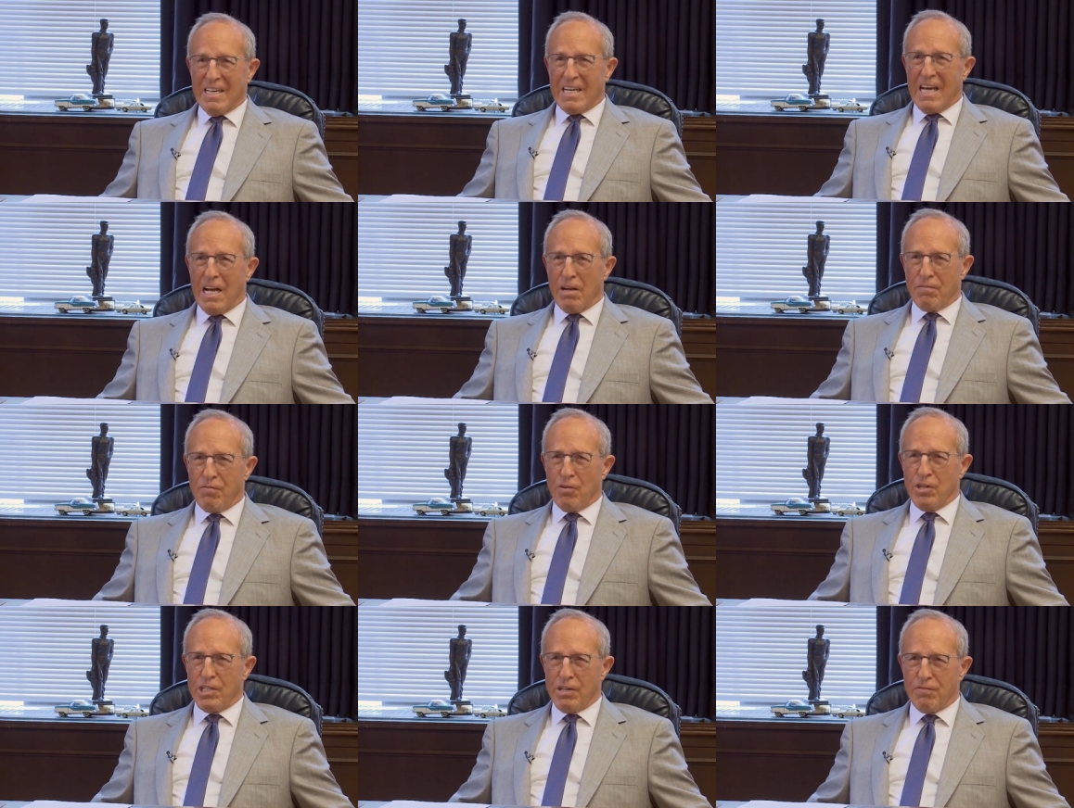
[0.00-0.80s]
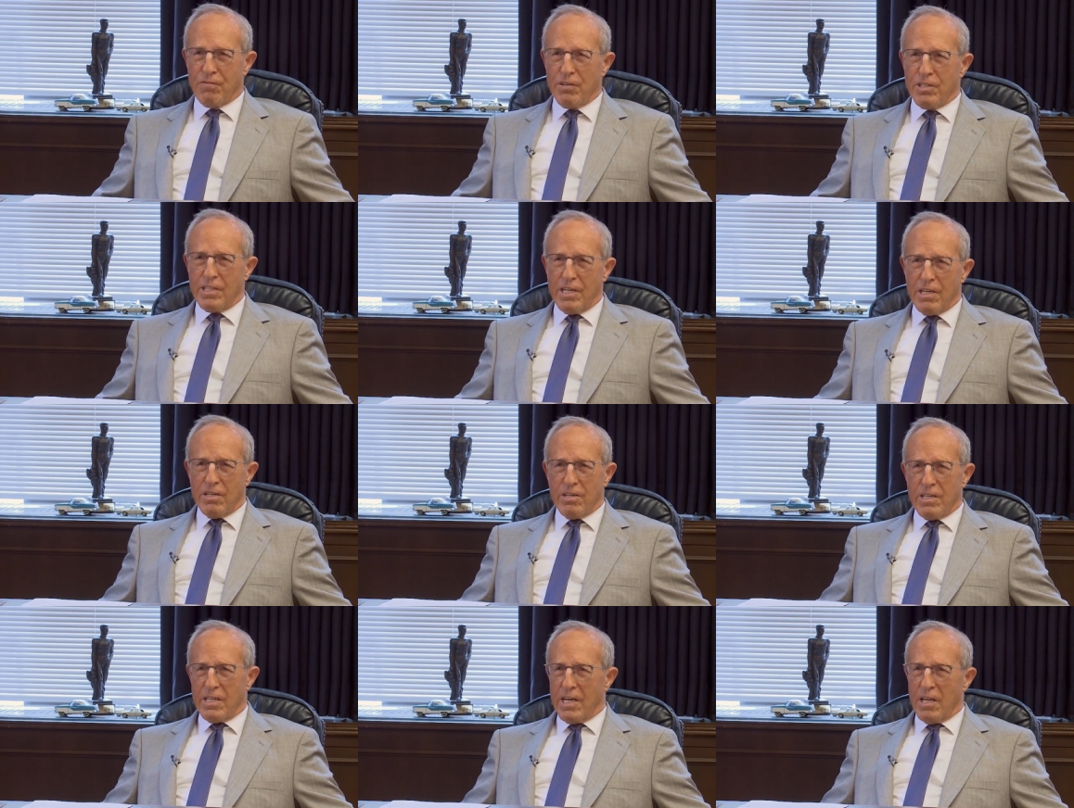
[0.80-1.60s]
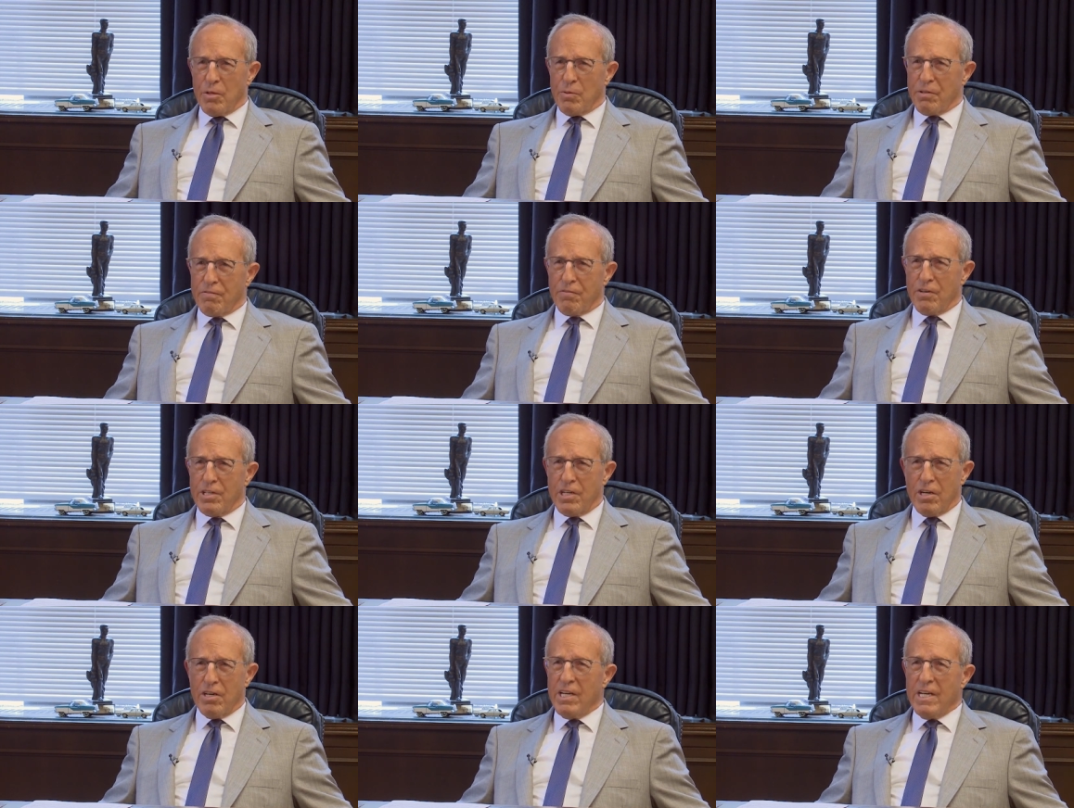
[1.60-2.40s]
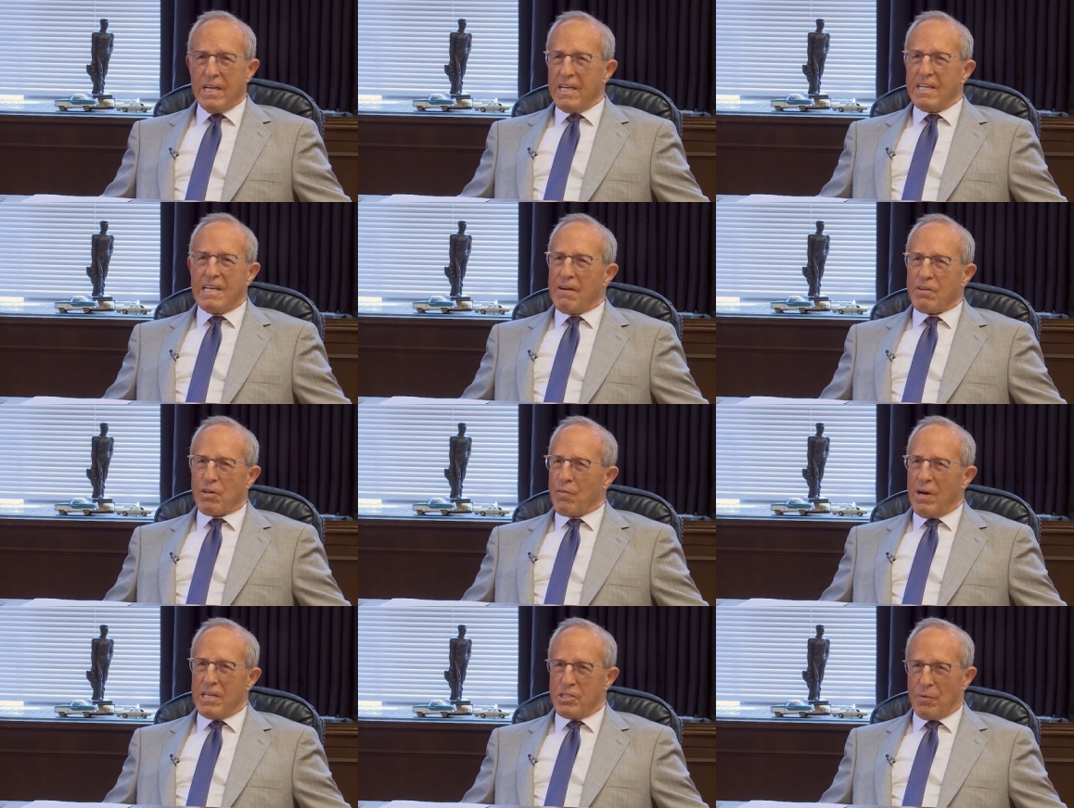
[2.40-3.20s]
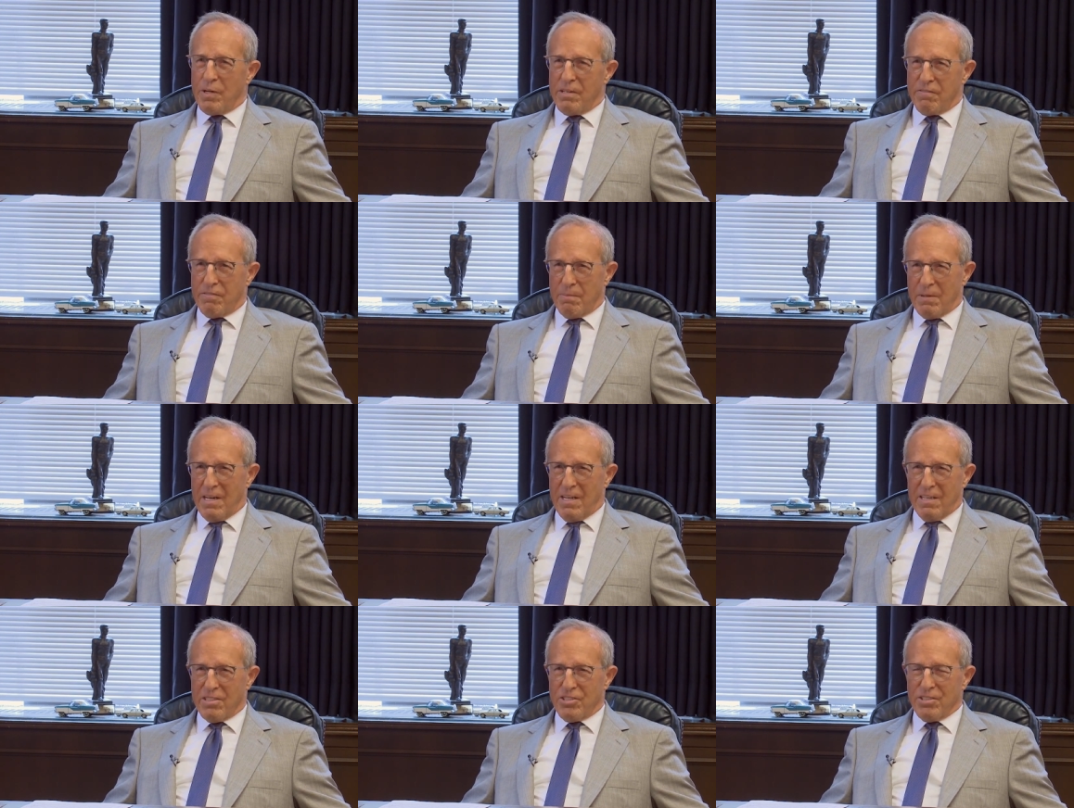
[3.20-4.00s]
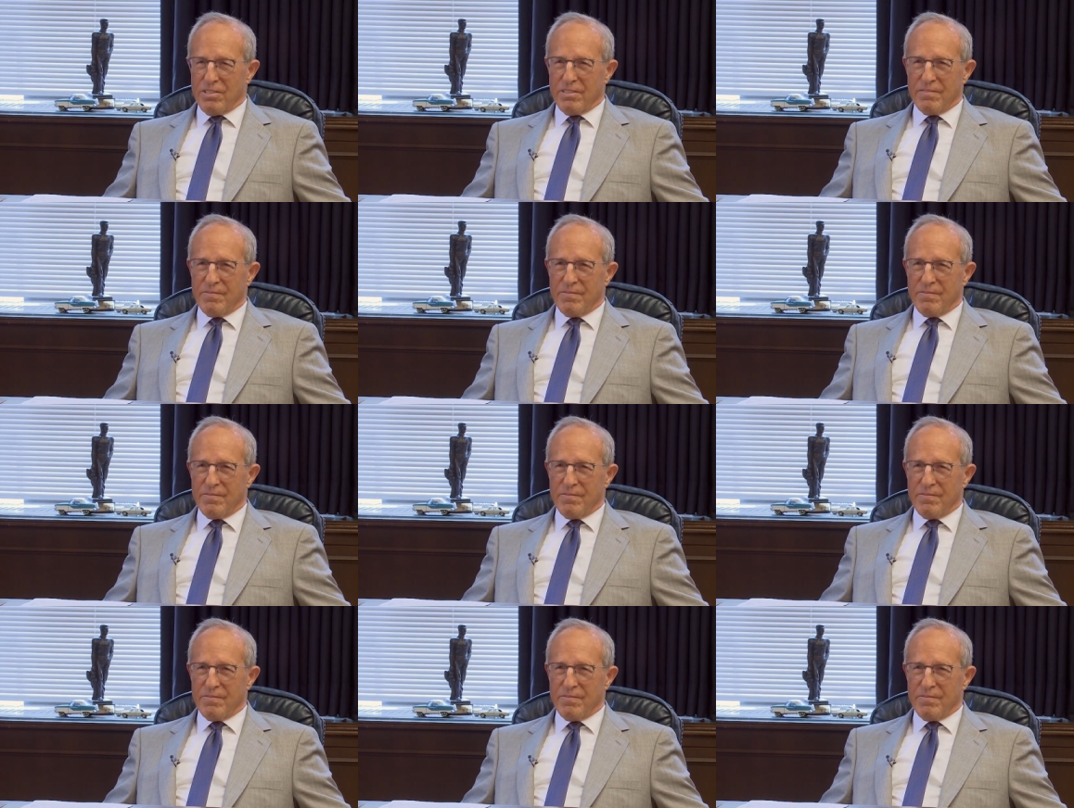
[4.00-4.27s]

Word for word: California for a year and another one for a year. He never graduated from college.